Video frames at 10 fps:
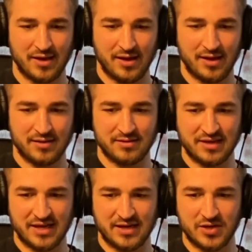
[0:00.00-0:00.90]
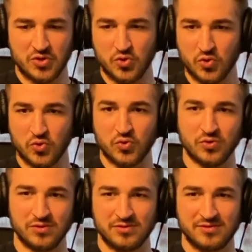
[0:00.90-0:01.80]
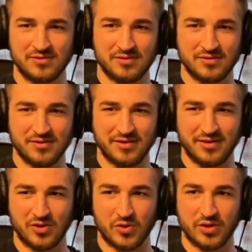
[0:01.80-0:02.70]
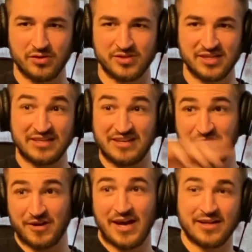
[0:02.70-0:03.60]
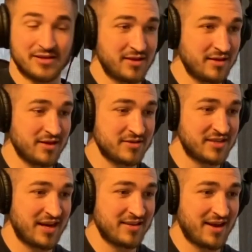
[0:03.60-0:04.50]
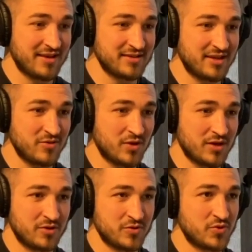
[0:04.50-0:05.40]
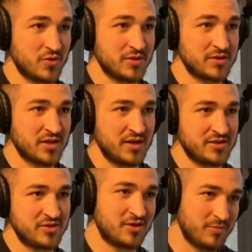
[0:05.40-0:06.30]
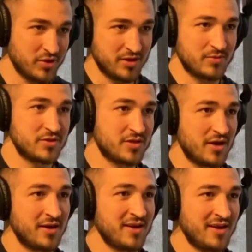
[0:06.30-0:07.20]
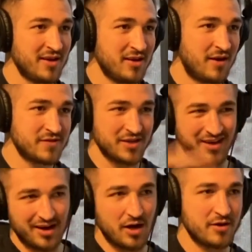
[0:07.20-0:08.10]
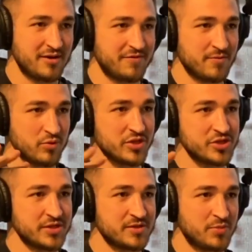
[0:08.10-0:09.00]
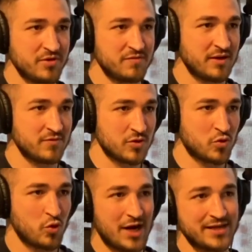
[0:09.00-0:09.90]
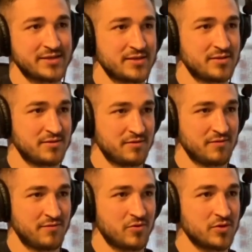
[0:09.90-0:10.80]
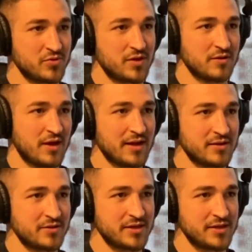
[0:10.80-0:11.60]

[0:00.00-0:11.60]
And then you see a different island on the other side of the island that you want to go towards. So you start building a bridge there. And all of a sudden you got 100 different bridges, but you've never crossed forward to another island, right?